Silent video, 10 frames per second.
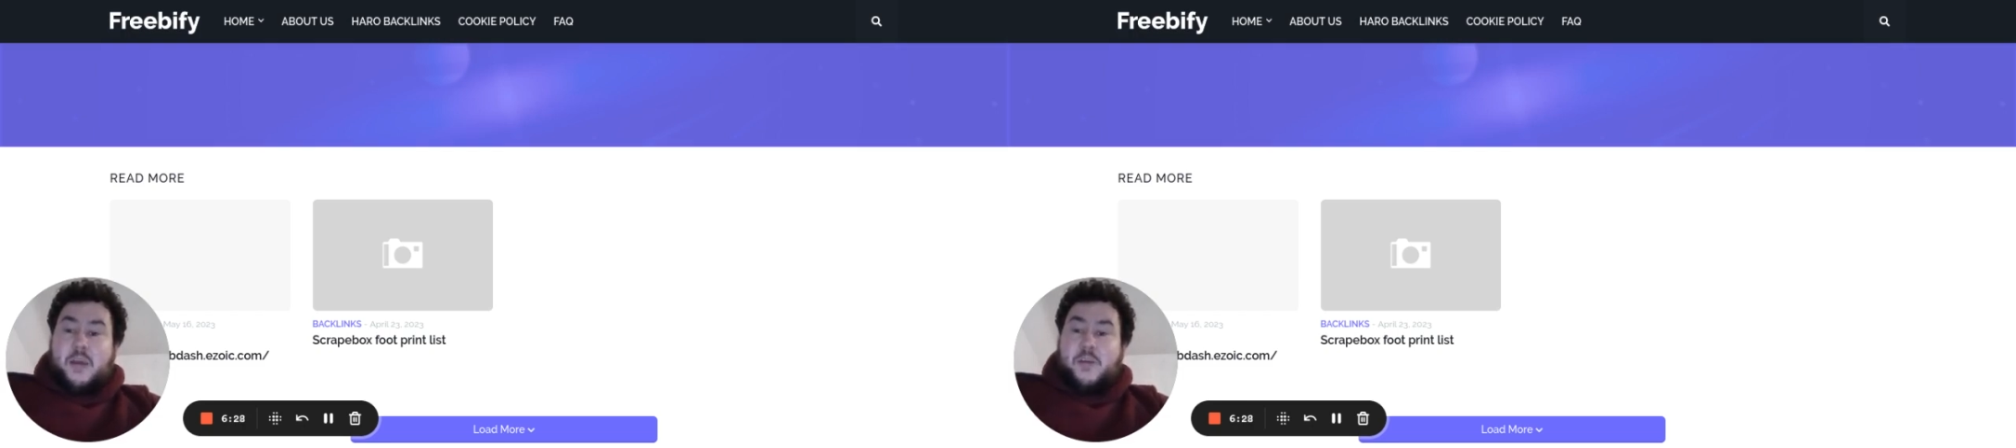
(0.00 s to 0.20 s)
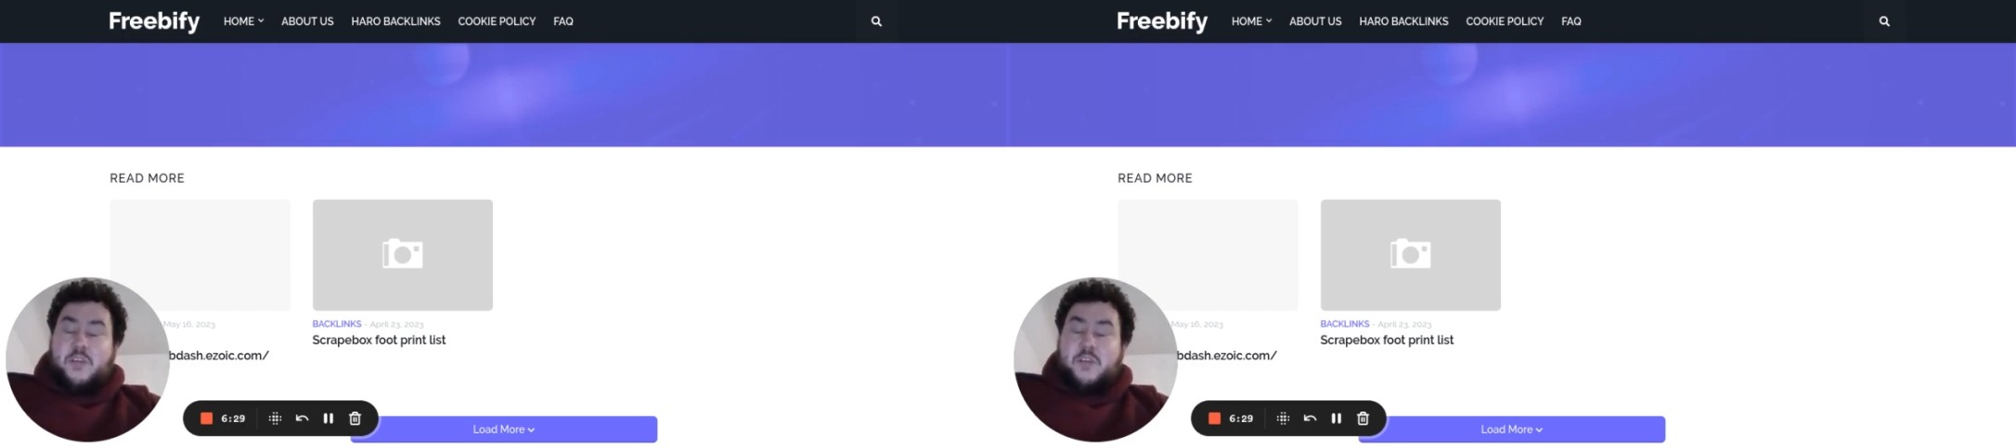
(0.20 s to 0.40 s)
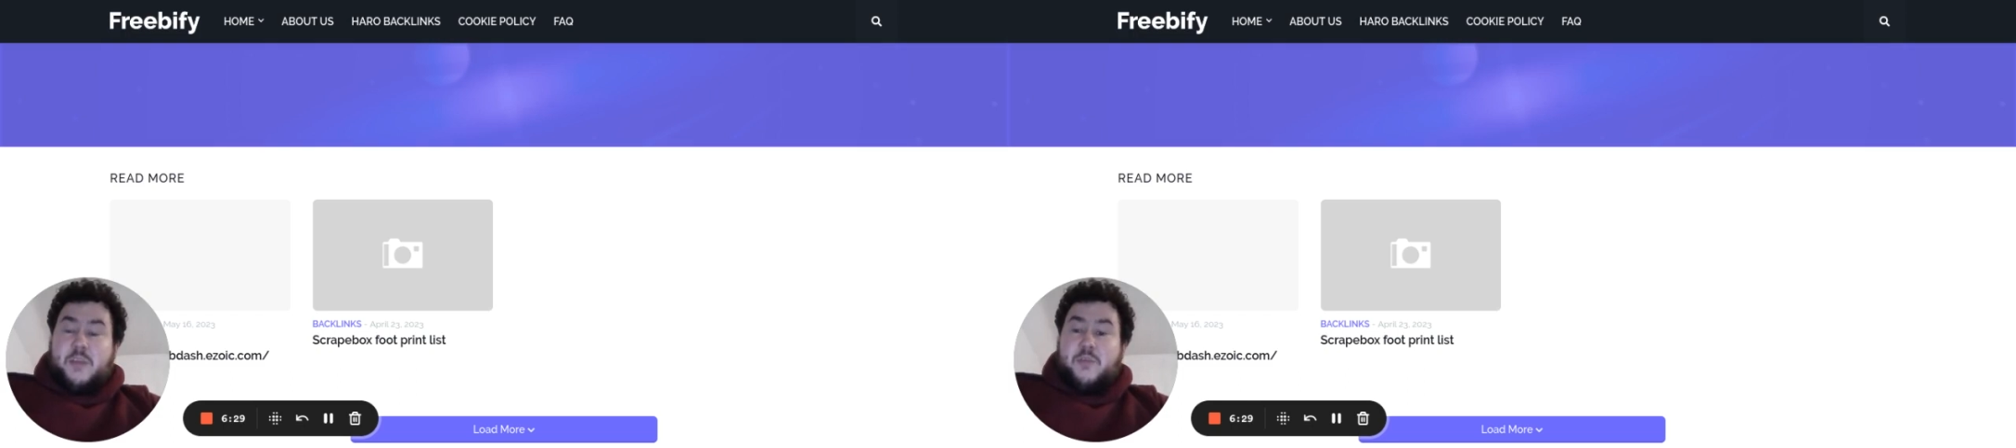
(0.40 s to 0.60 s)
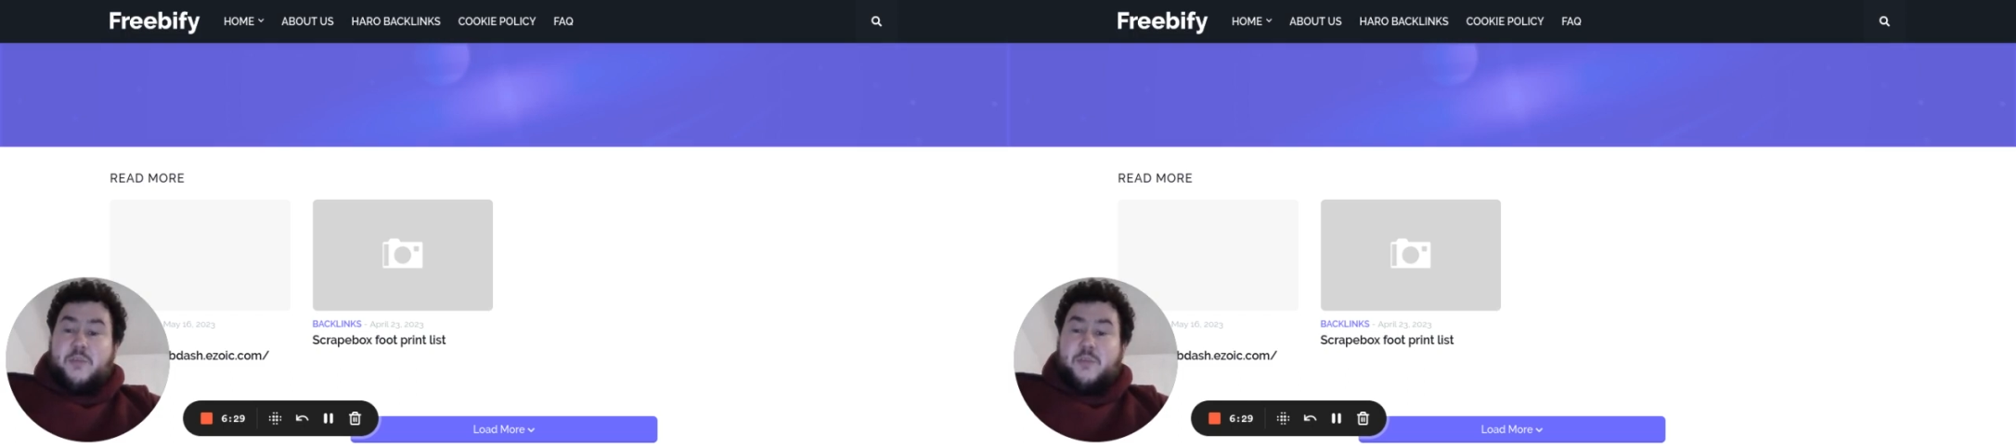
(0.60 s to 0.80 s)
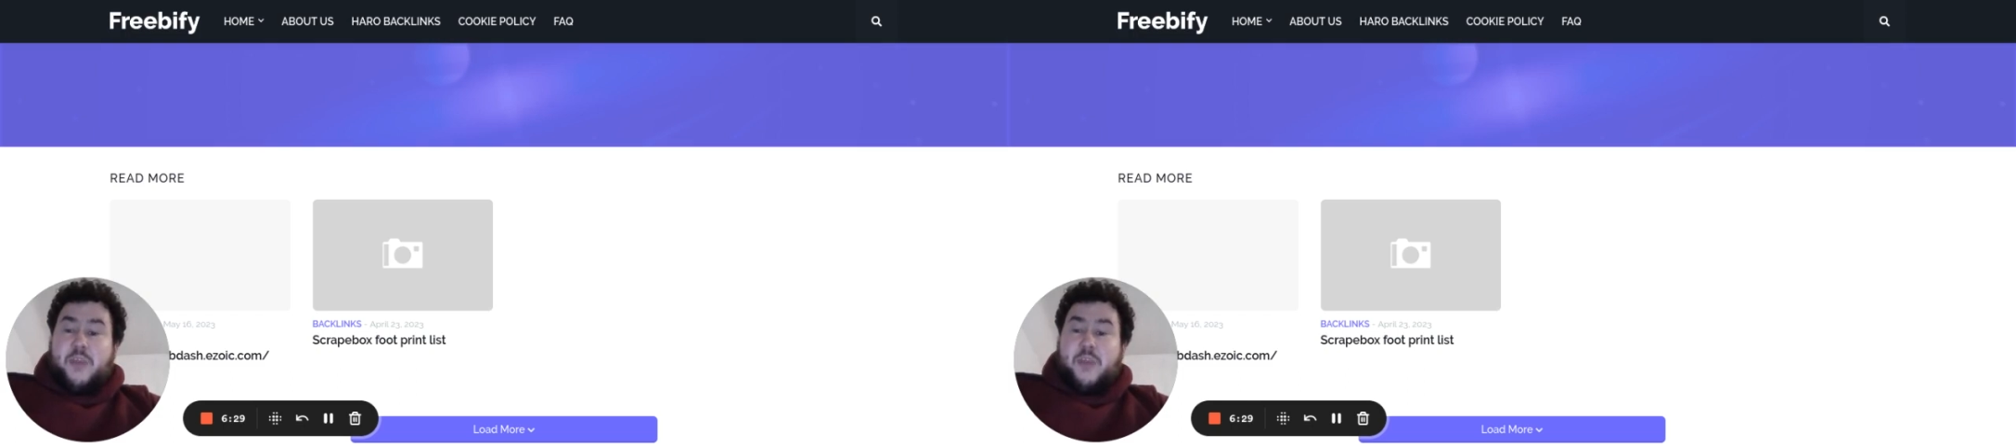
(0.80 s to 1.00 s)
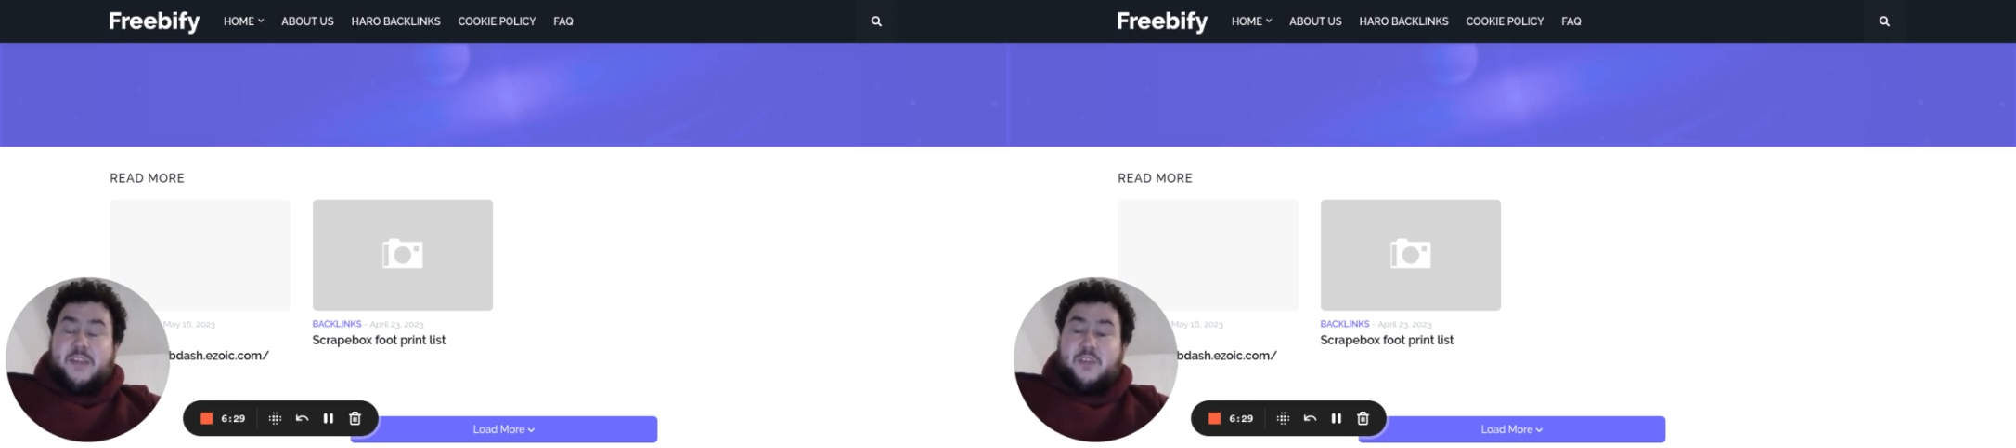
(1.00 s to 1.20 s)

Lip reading: about double the price,